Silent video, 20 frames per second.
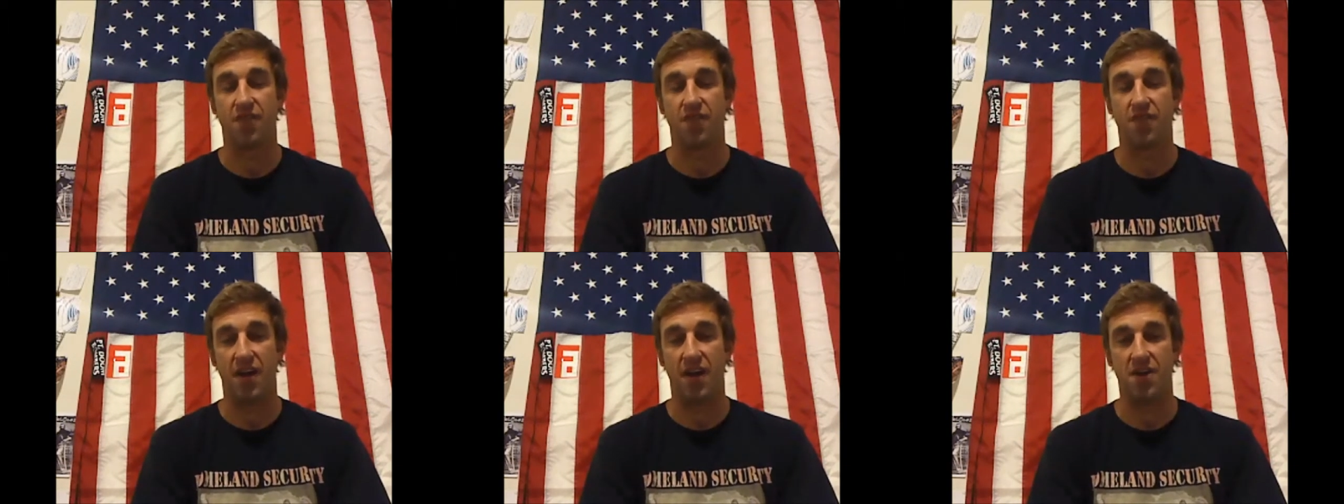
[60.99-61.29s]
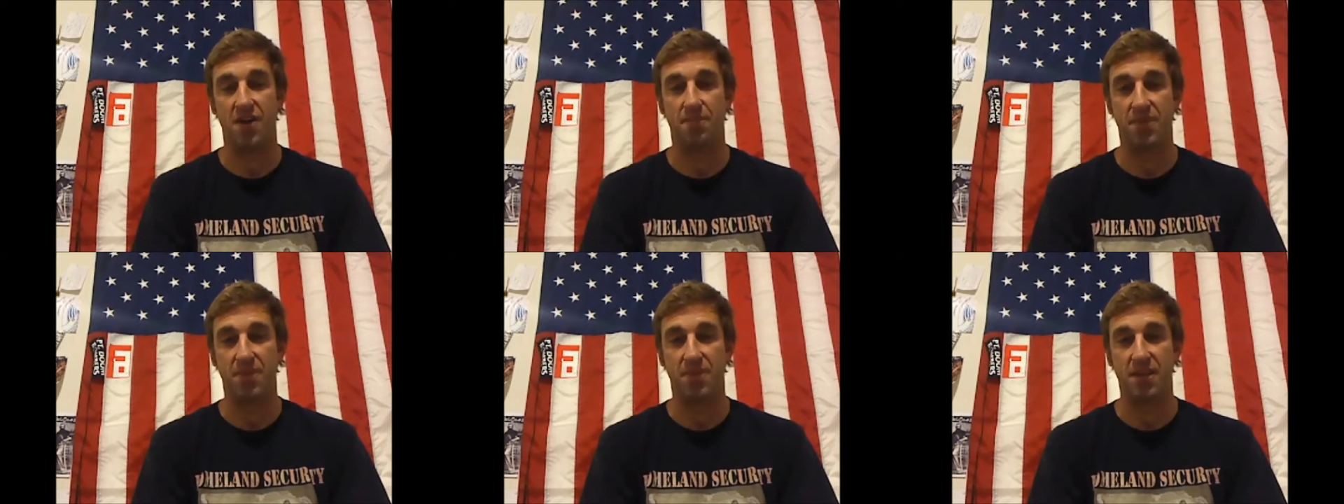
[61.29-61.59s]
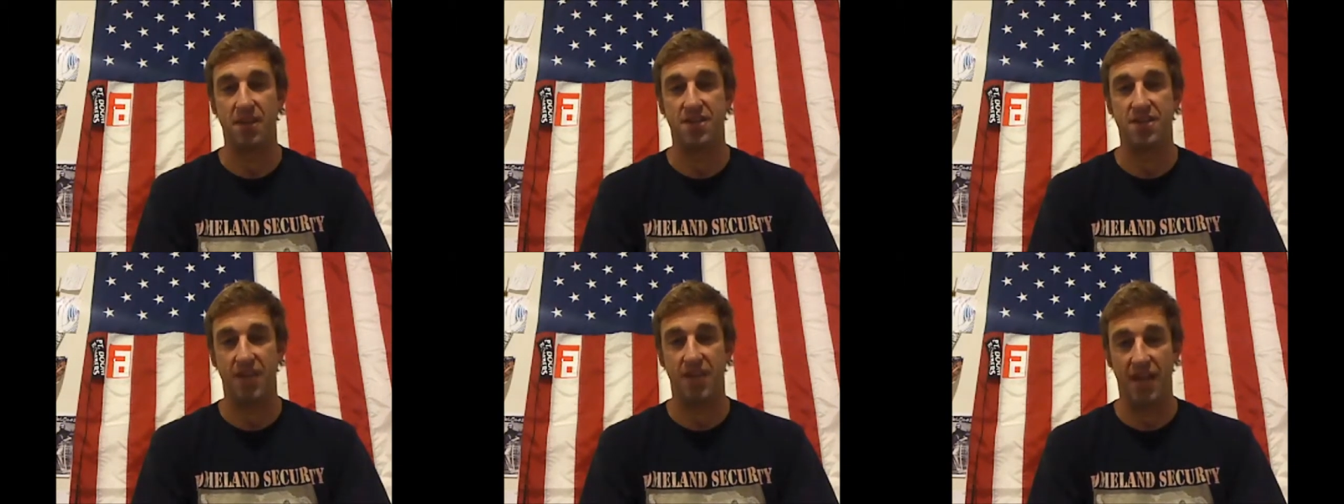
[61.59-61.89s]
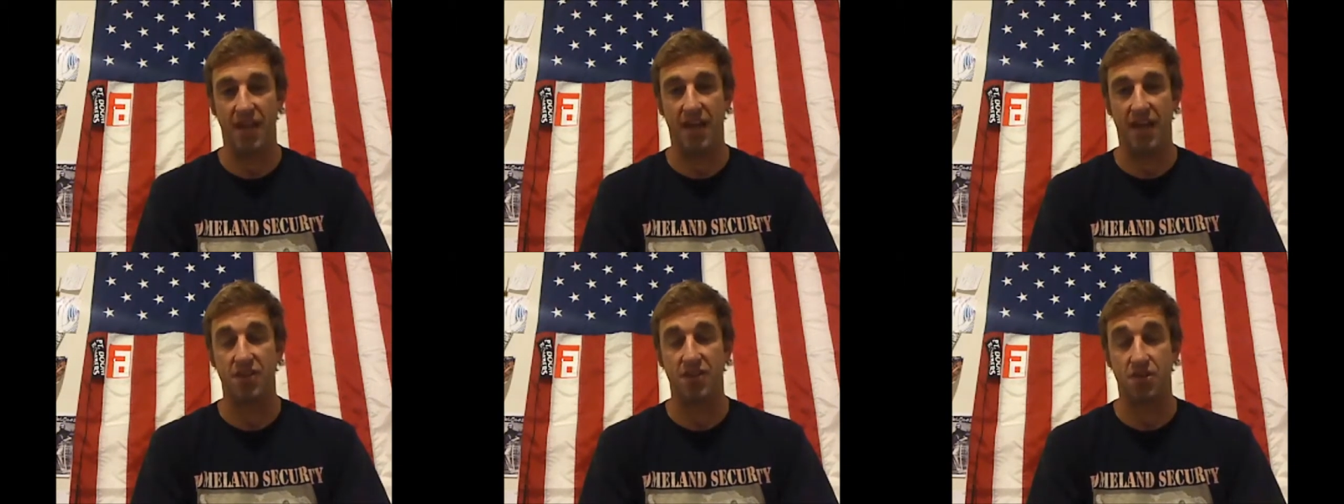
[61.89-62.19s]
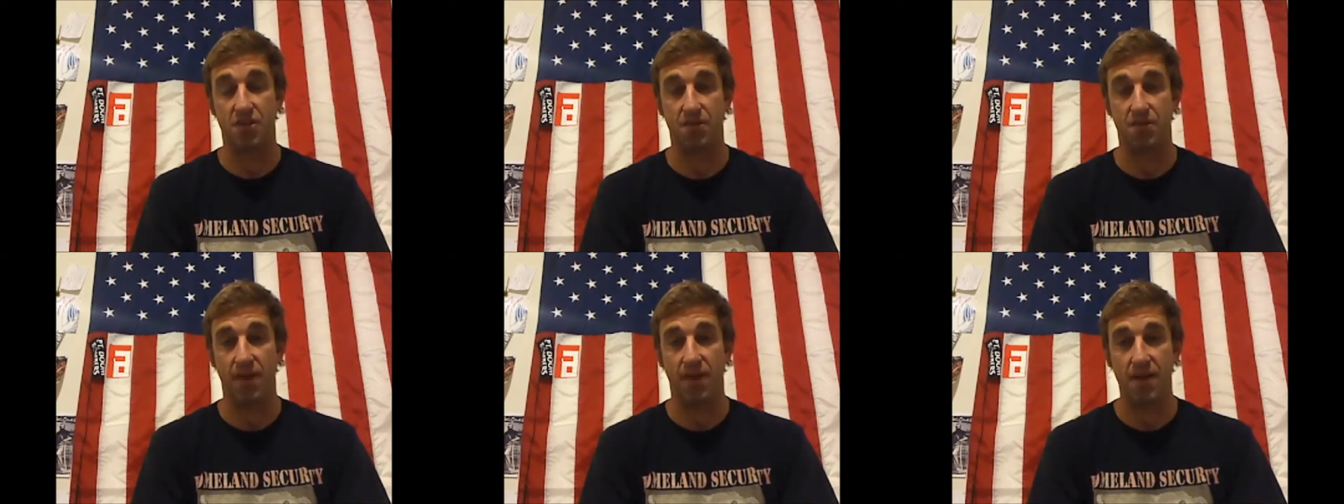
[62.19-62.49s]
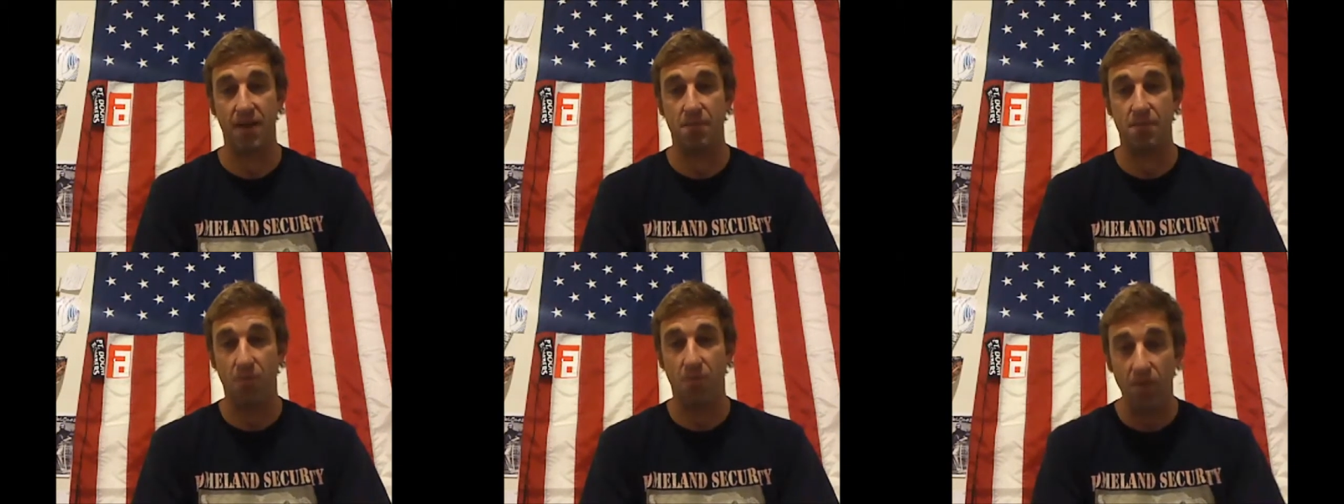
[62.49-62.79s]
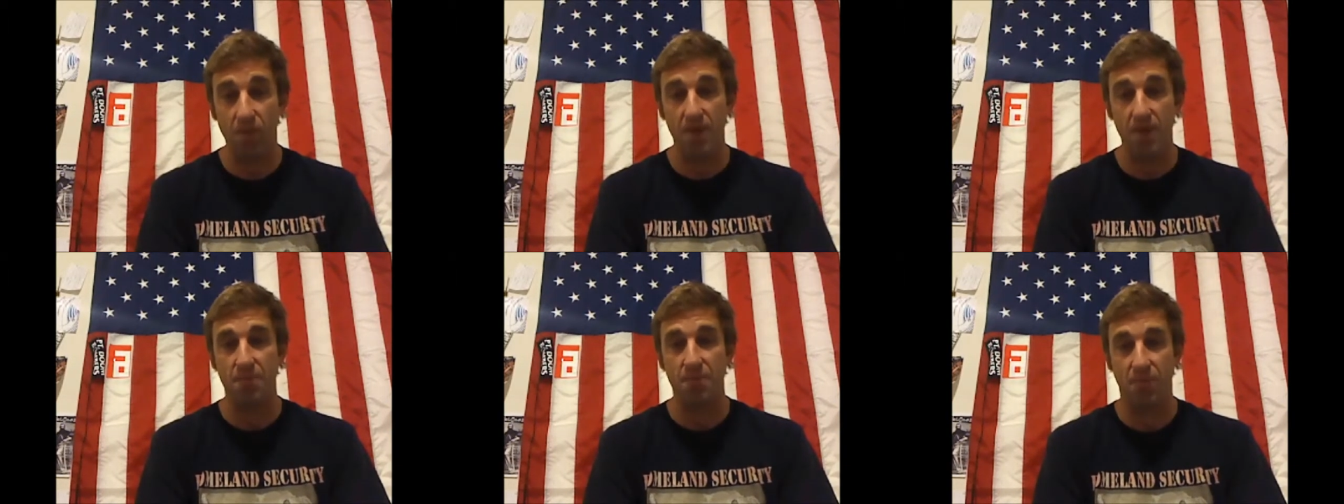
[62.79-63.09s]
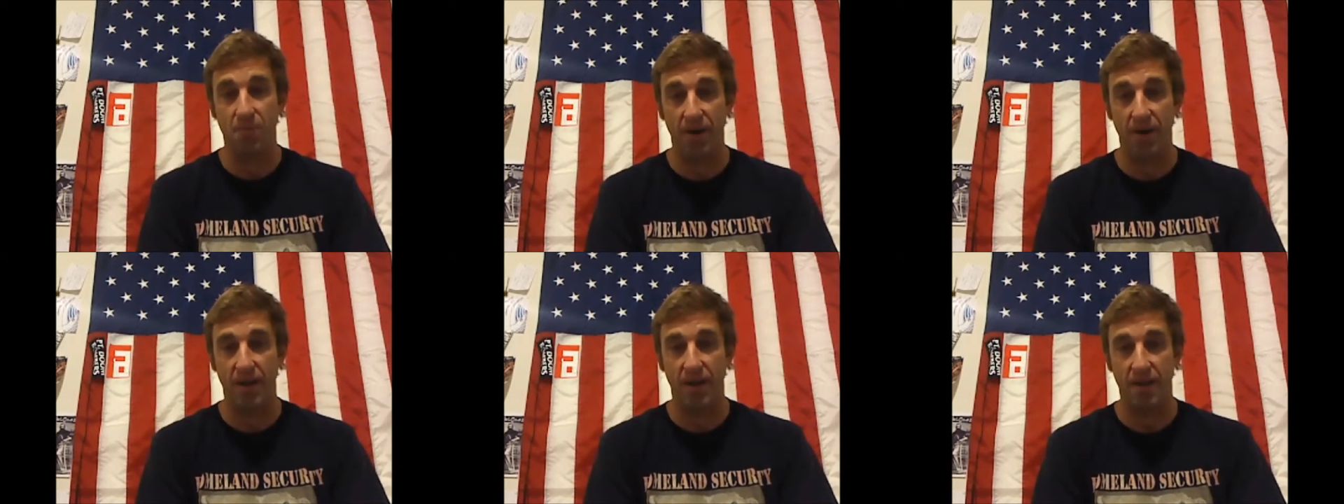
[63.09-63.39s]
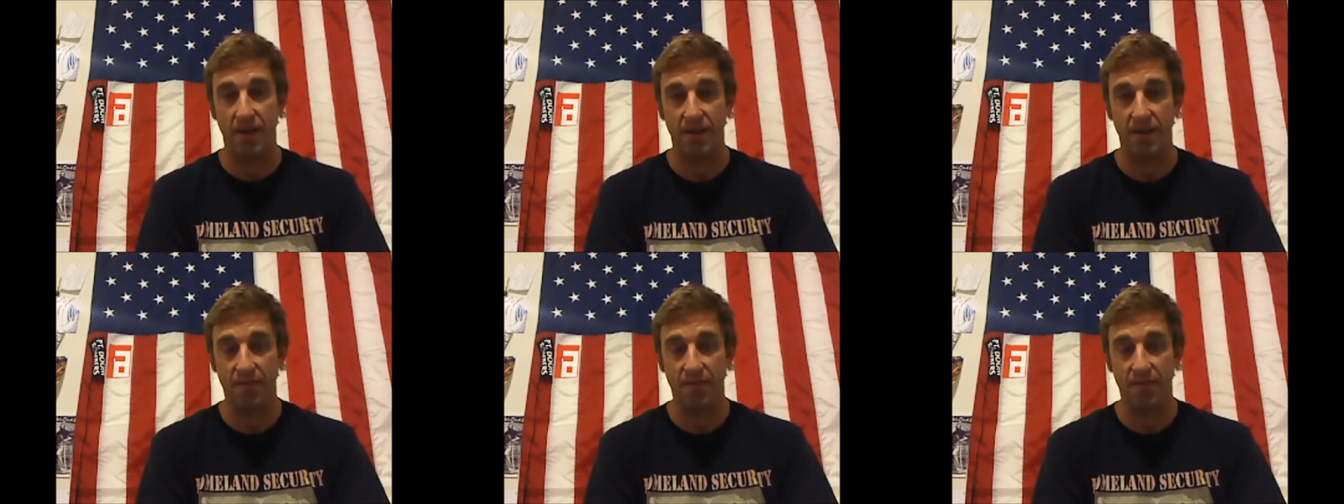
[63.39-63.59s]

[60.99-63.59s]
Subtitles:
Rider Beach as a right Point Break.